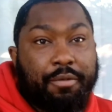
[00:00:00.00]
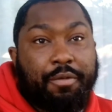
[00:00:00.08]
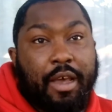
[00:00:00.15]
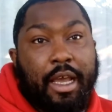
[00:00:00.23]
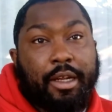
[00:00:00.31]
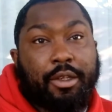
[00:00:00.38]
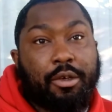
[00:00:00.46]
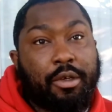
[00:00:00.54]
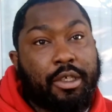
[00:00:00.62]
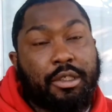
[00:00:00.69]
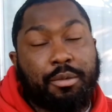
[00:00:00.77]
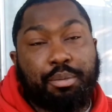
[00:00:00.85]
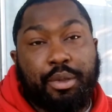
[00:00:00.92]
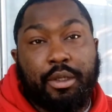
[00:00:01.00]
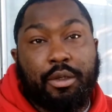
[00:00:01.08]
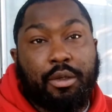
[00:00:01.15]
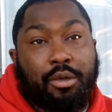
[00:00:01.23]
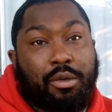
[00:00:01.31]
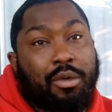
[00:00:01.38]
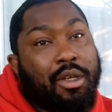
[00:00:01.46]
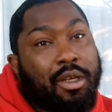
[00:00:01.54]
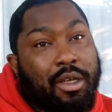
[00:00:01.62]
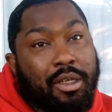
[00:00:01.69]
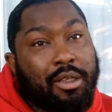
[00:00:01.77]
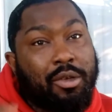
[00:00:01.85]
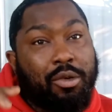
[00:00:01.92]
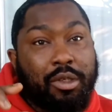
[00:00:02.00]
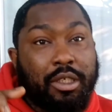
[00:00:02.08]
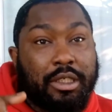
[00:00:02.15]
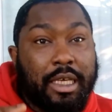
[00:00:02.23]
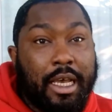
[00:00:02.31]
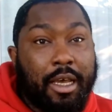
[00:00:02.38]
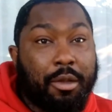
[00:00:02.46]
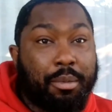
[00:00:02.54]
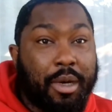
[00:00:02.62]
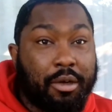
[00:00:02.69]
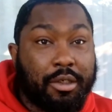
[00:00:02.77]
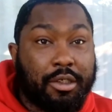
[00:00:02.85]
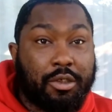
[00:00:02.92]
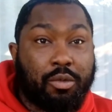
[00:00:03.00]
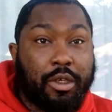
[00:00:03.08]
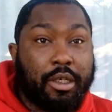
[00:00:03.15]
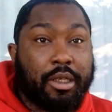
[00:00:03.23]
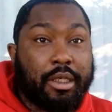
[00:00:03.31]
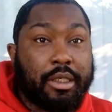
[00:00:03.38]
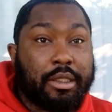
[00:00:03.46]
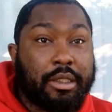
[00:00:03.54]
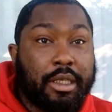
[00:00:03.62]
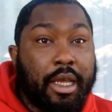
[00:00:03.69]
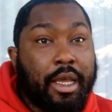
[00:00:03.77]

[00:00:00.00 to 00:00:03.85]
factor, its appeal, the tad amount of sweetness.